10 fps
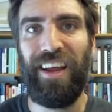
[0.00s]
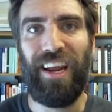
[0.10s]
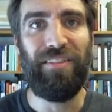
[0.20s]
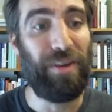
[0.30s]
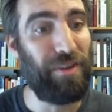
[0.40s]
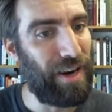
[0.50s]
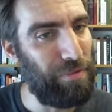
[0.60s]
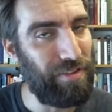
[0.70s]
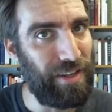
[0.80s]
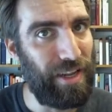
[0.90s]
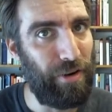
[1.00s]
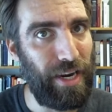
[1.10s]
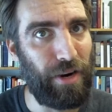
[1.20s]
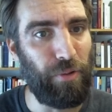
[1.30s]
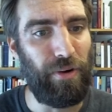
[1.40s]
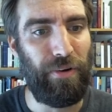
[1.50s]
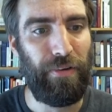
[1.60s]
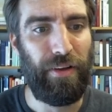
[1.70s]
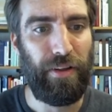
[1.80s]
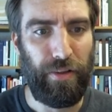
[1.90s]
Even though the government said they were equal.
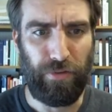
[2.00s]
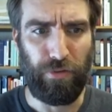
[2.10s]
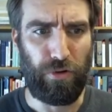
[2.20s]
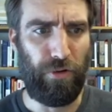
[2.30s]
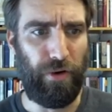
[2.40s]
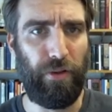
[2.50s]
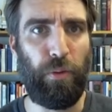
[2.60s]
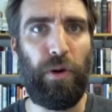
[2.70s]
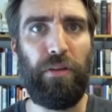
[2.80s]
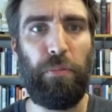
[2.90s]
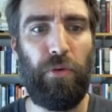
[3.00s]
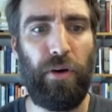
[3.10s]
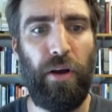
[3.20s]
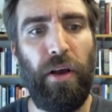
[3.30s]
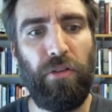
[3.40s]
This is clearly worth more.